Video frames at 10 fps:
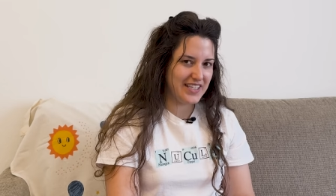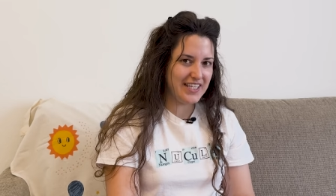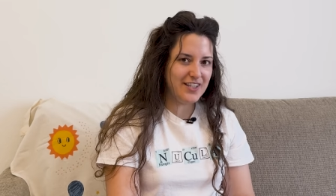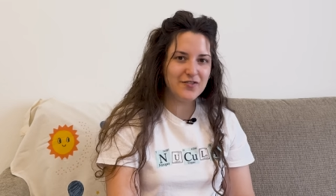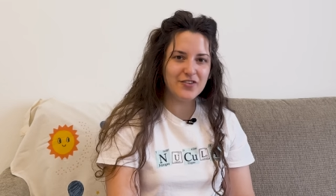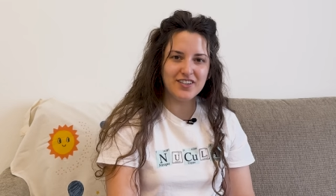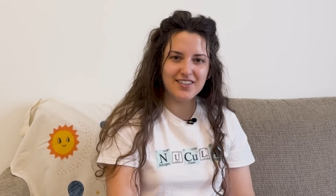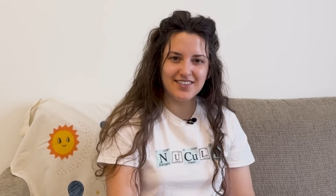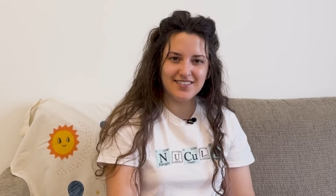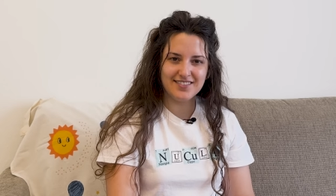
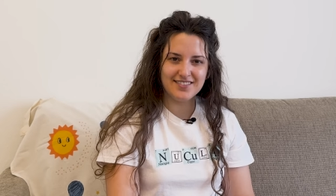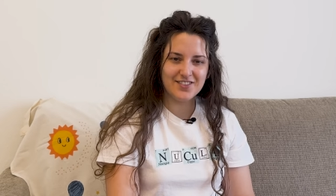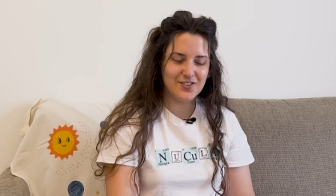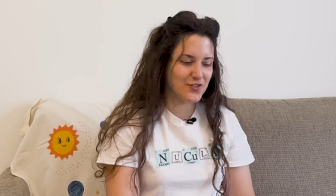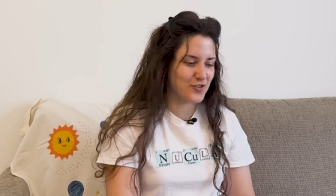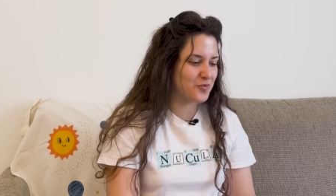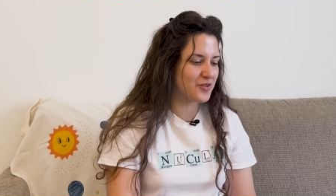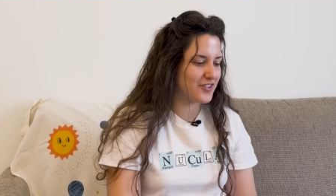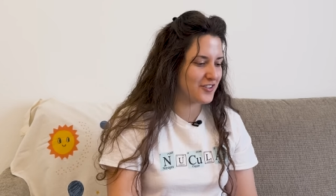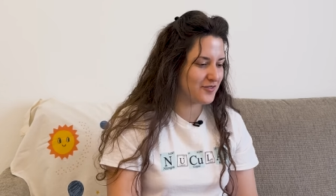evil
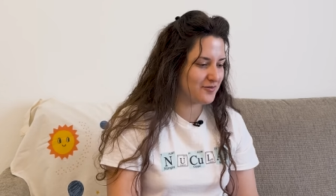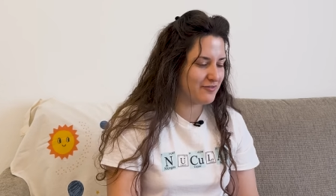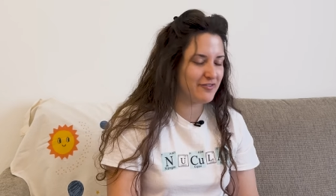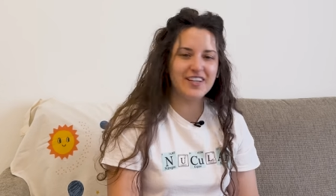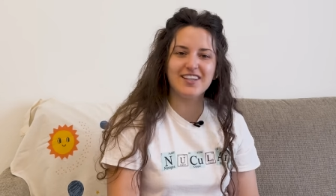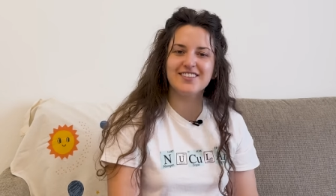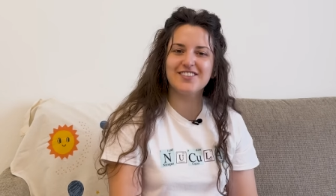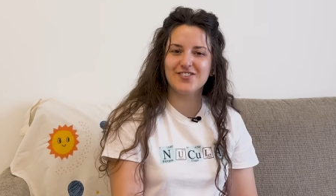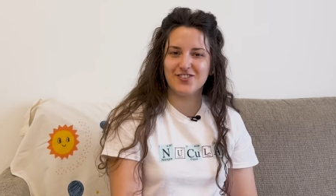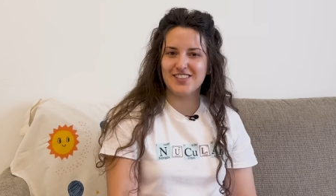super
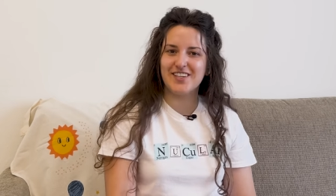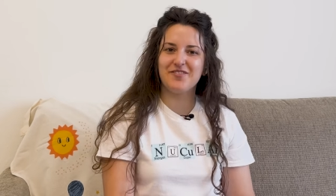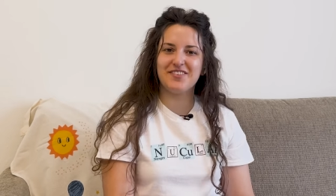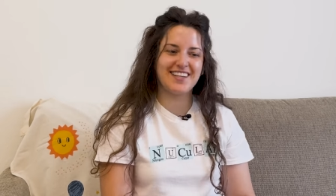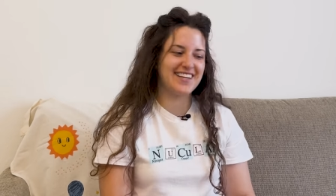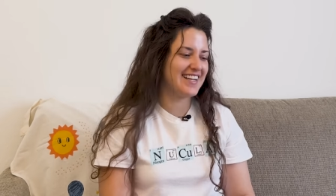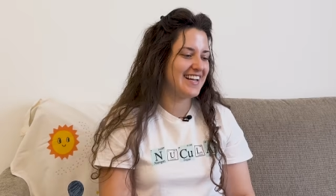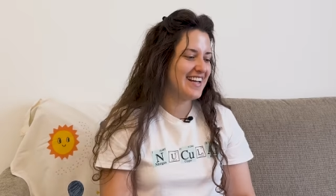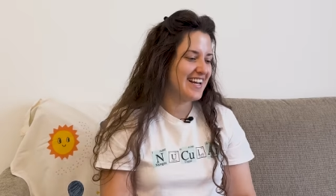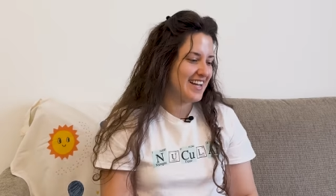villains or something
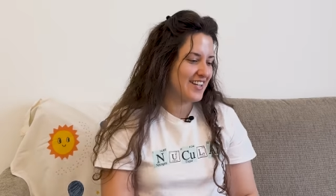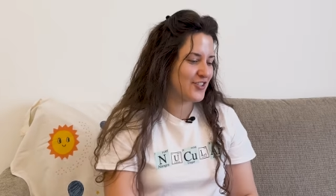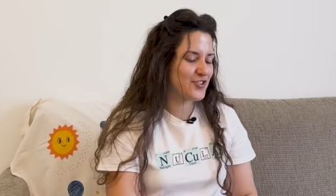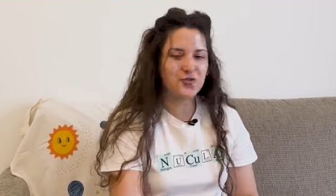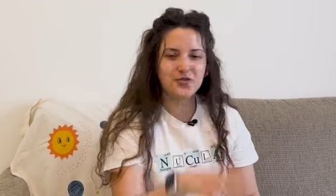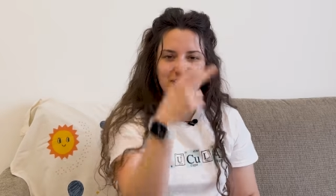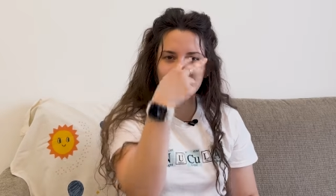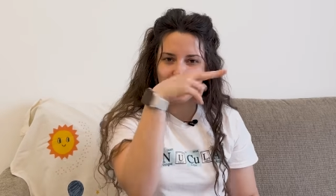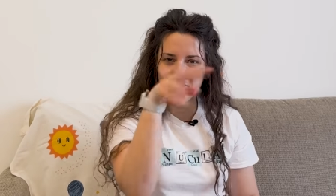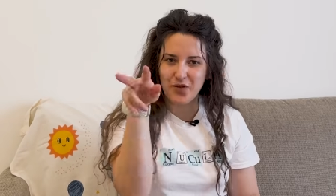
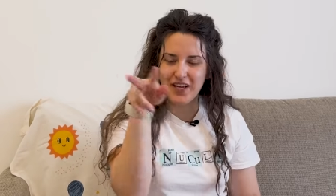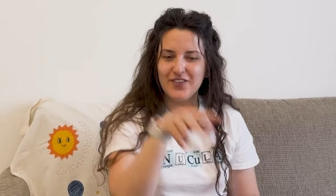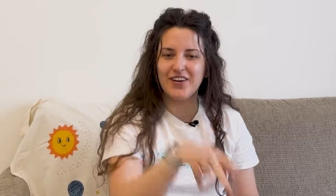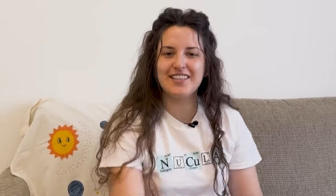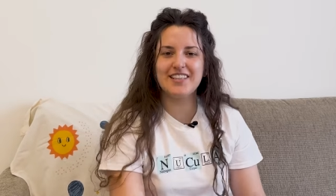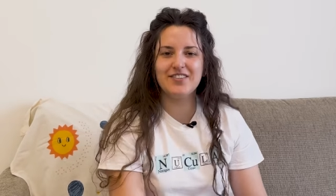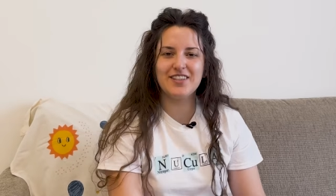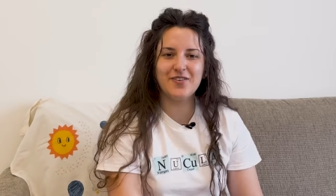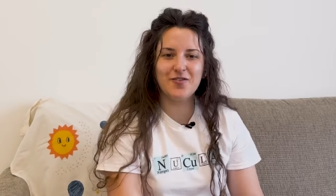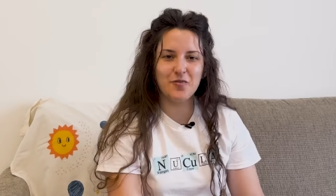shooting
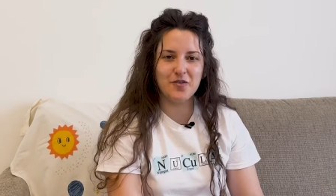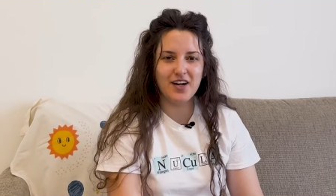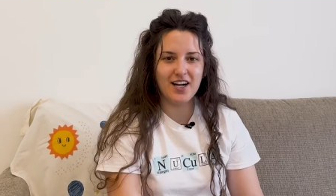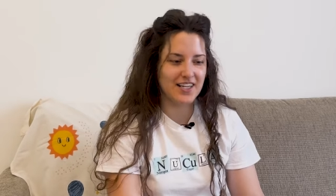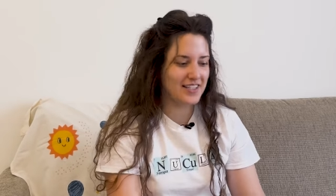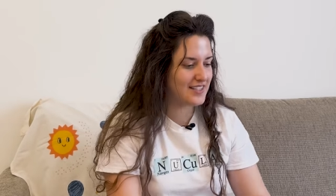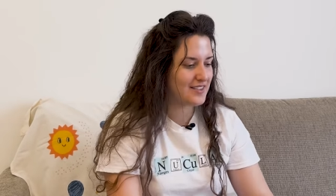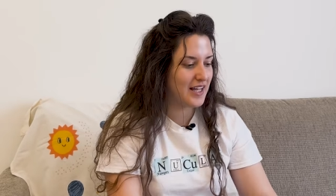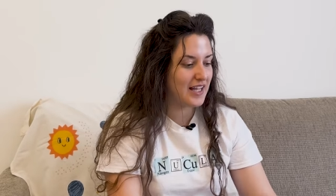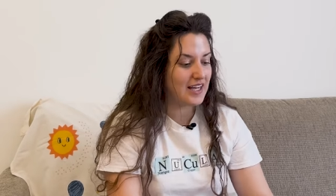radioactivity from their
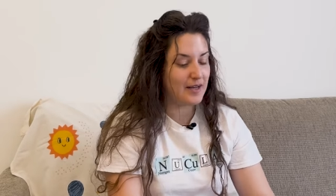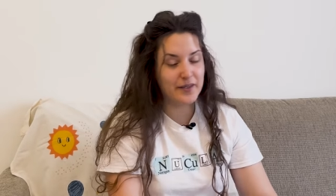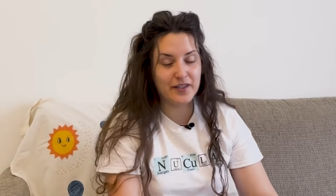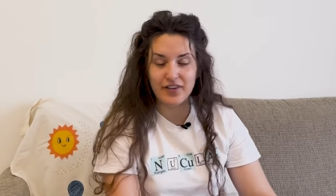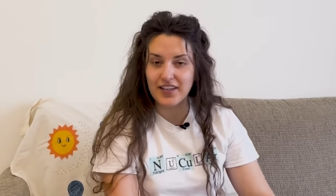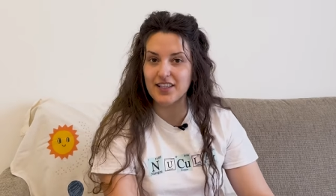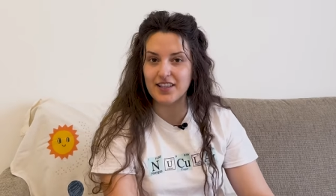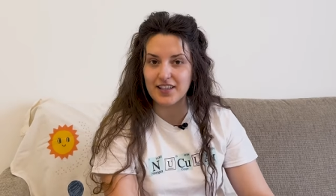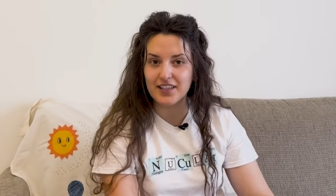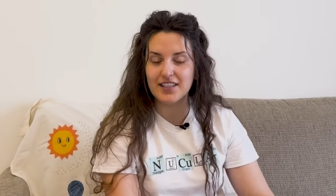eyes. I mean, if
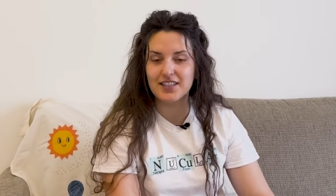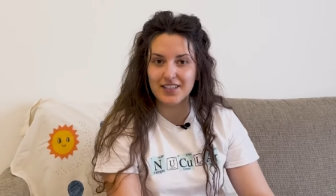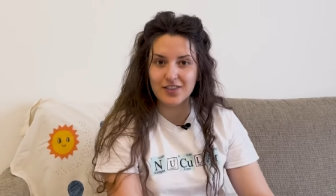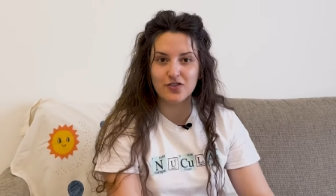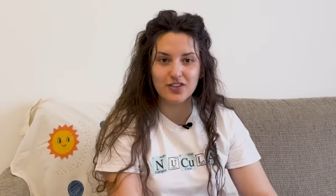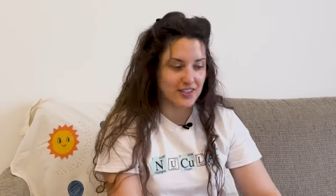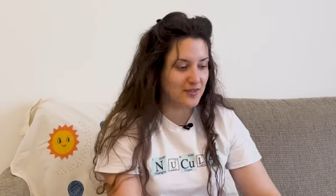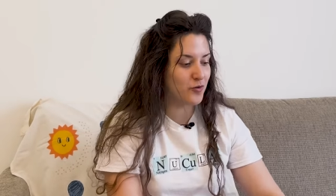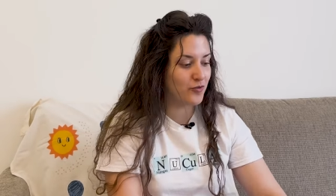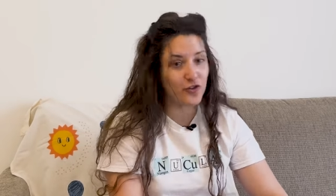anything, that's an
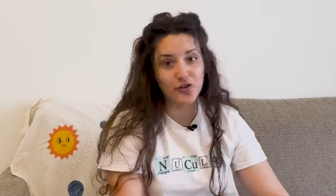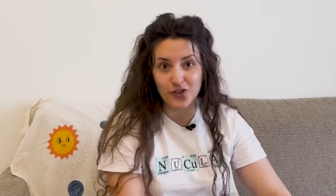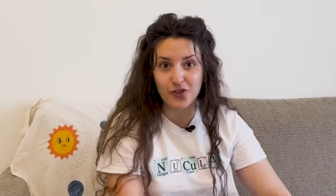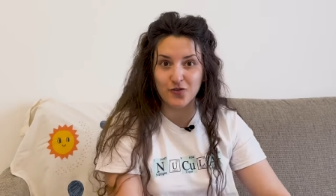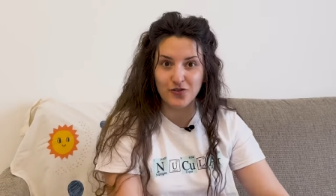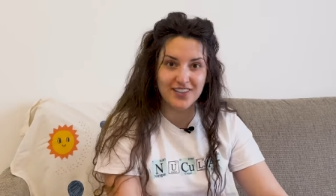interesting movie on its own.